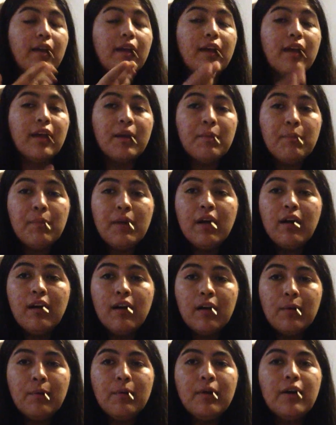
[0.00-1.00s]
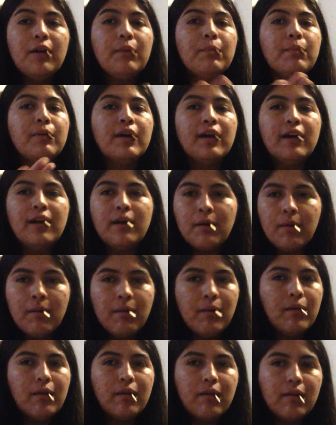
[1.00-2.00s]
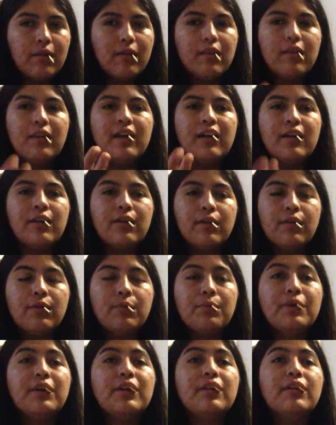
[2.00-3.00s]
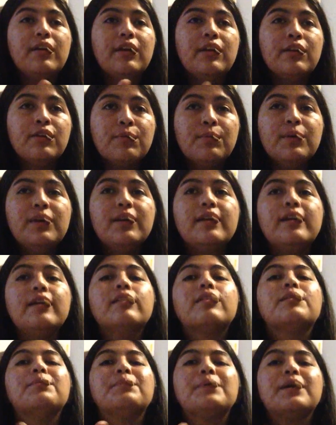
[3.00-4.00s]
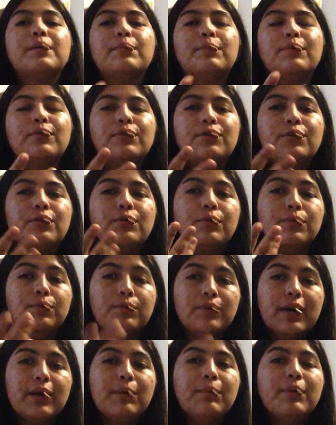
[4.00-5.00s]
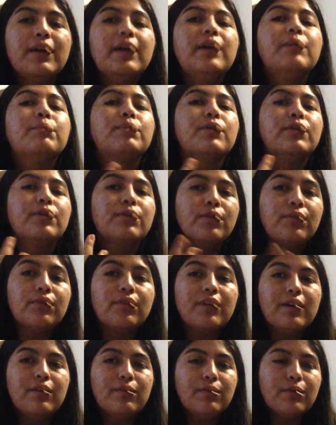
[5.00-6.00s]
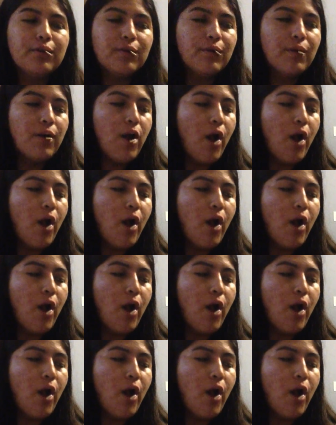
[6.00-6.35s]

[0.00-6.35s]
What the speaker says: It can be awkward, but that's just what the instrument needs to be able to vibrate and produce sound.